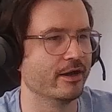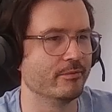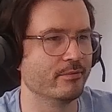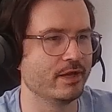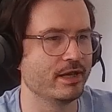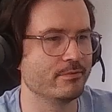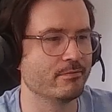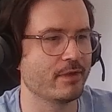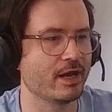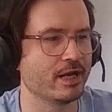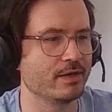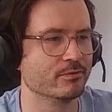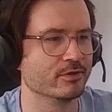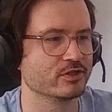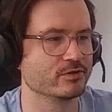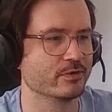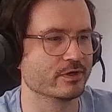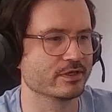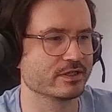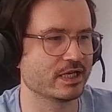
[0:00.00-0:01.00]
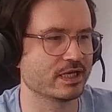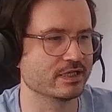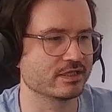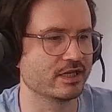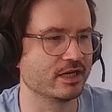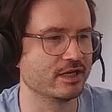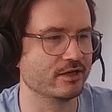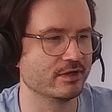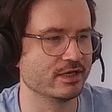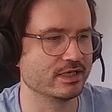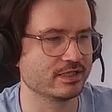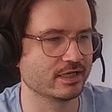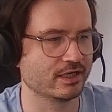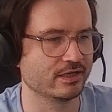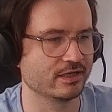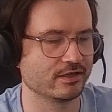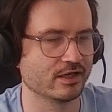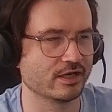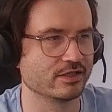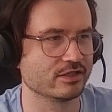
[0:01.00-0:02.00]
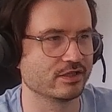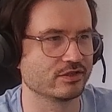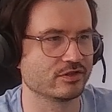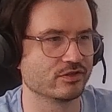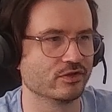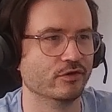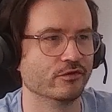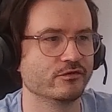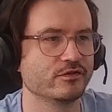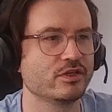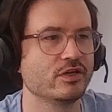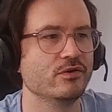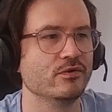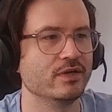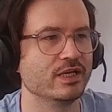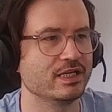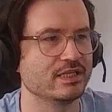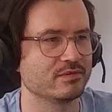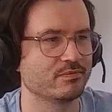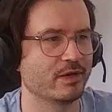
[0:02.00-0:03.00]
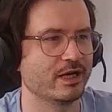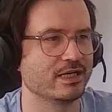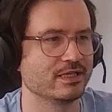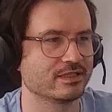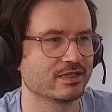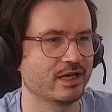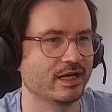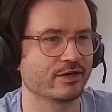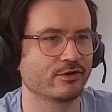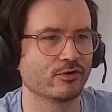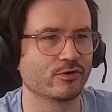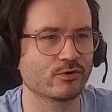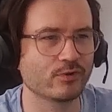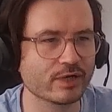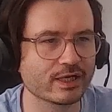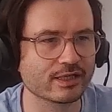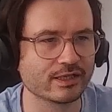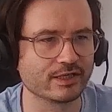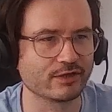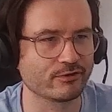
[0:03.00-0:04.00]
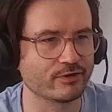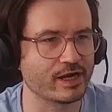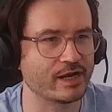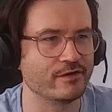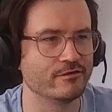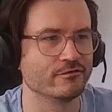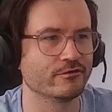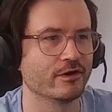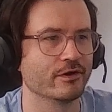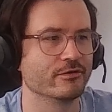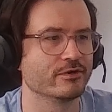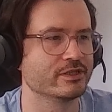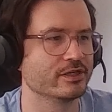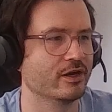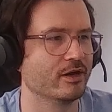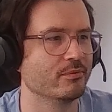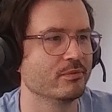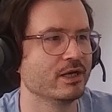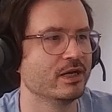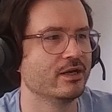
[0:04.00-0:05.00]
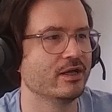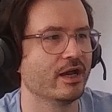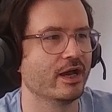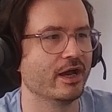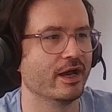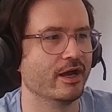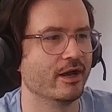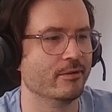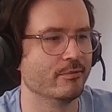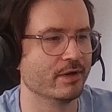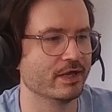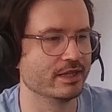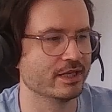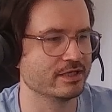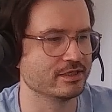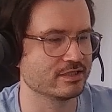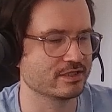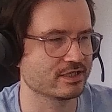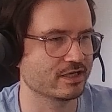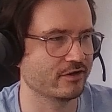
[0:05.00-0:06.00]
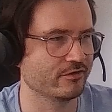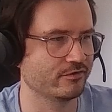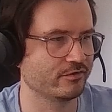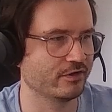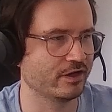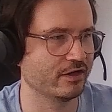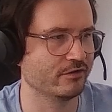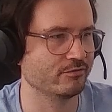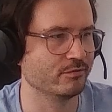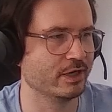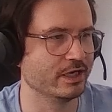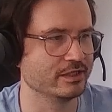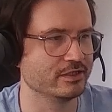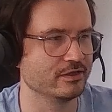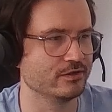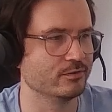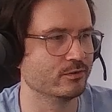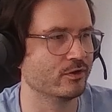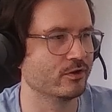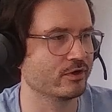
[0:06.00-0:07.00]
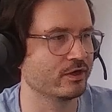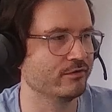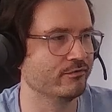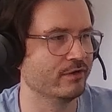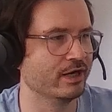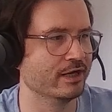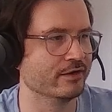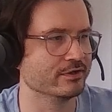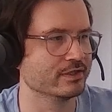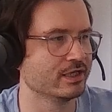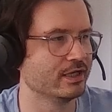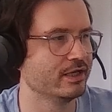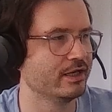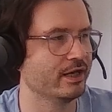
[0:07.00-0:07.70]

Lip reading: It made much more sense to do it as a sort of 2D space that I could quickly create in Photoshop, and then just have my dude walking around.